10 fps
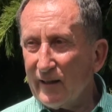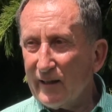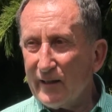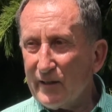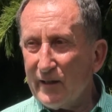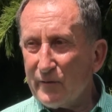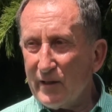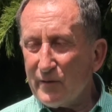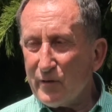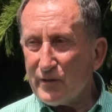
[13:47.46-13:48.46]

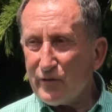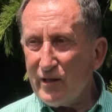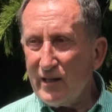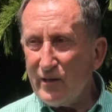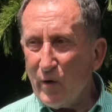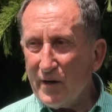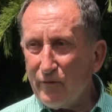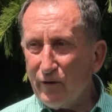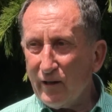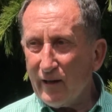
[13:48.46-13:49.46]
it was really
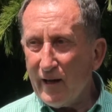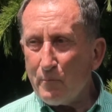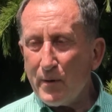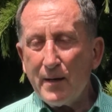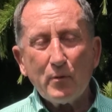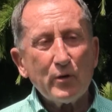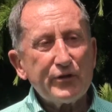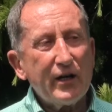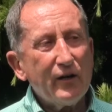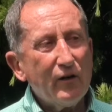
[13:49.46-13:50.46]
wonderful, and people would
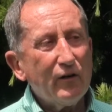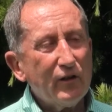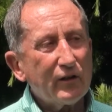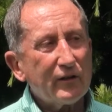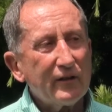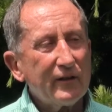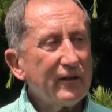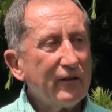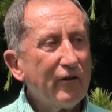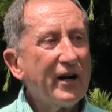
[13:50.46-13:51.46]
say, oh look,
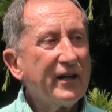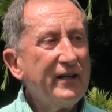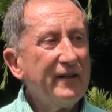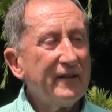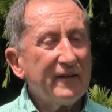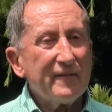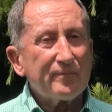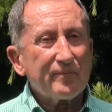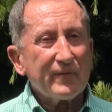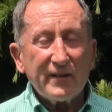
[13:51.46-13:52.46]
Rangi,
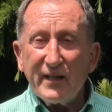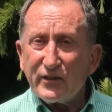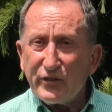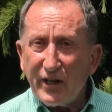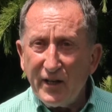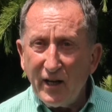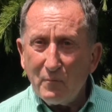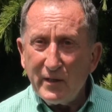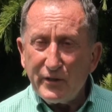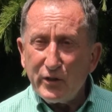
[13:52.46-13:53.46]
next Sunday
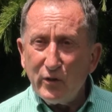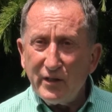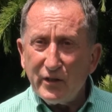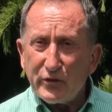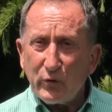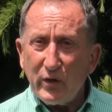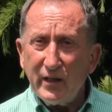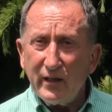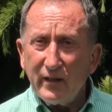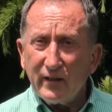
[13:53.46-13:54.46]
I'll meet you in the
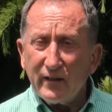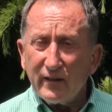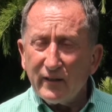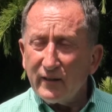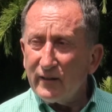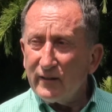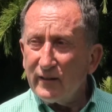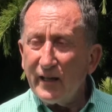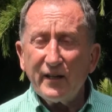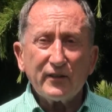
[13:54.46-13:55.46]
square
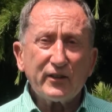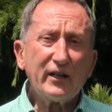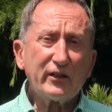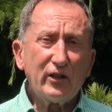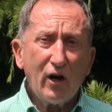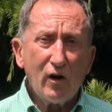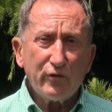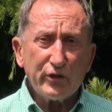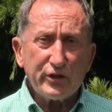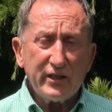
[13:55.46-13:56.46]
and I'll take you home
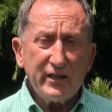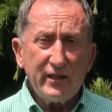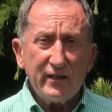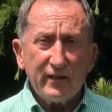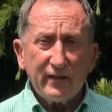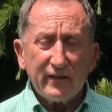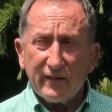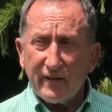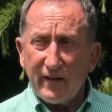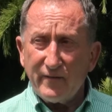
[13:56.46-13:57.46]
for tea.
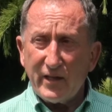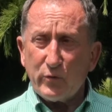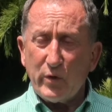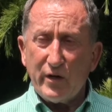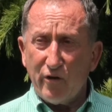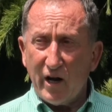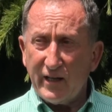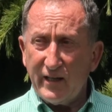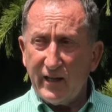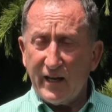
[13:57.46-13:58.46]
And that's when
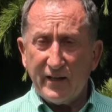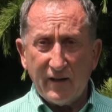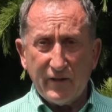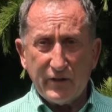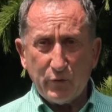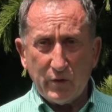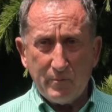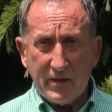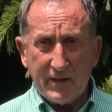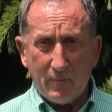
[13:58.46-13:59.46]
Rangi and others
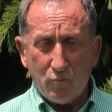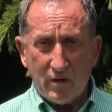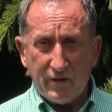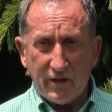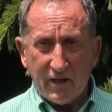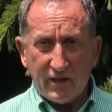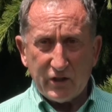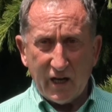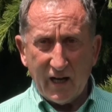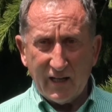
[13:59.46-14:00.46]
would meet up with
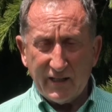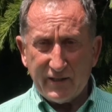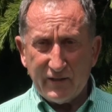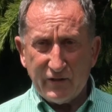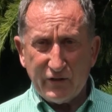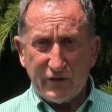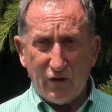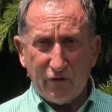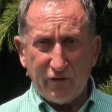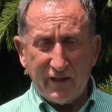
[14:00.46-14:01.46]
Charlotte and
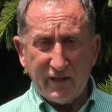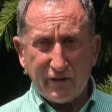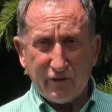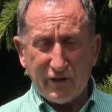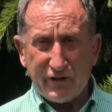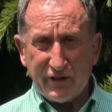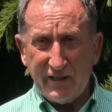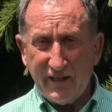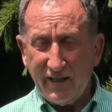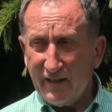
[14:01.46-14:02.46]
Sophie and
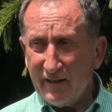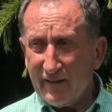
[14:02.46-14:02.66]
Christina,